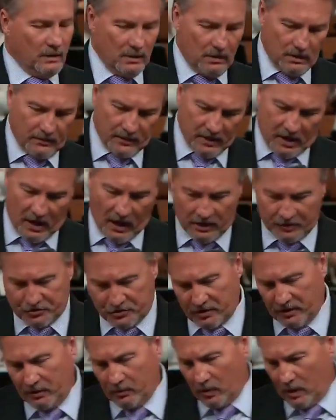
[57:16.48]
The
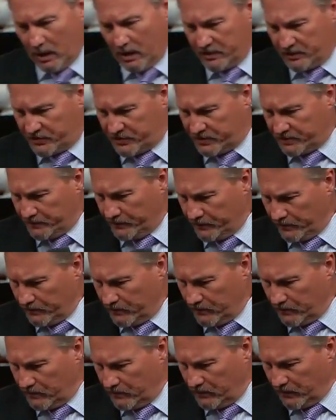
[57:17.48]
country was
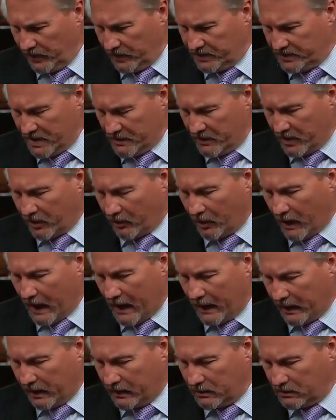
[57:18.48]
the
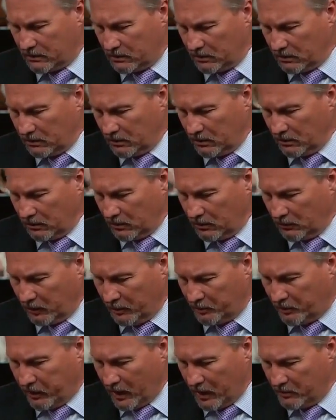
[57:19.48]
Democratic
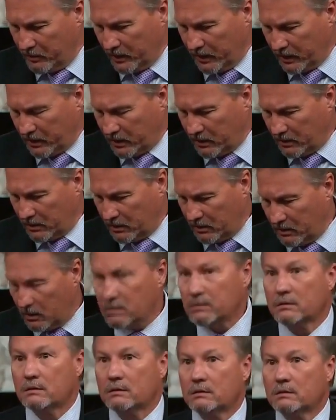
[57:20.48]
Republic
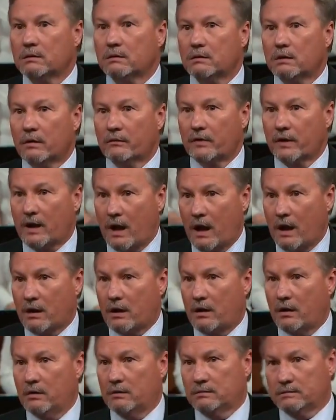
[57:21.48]
of the
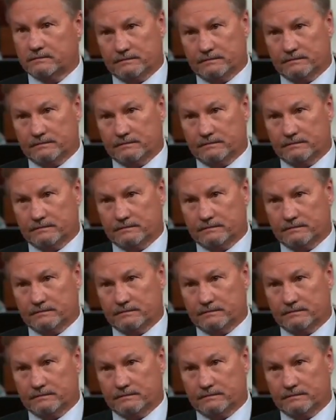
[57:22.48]
Congo.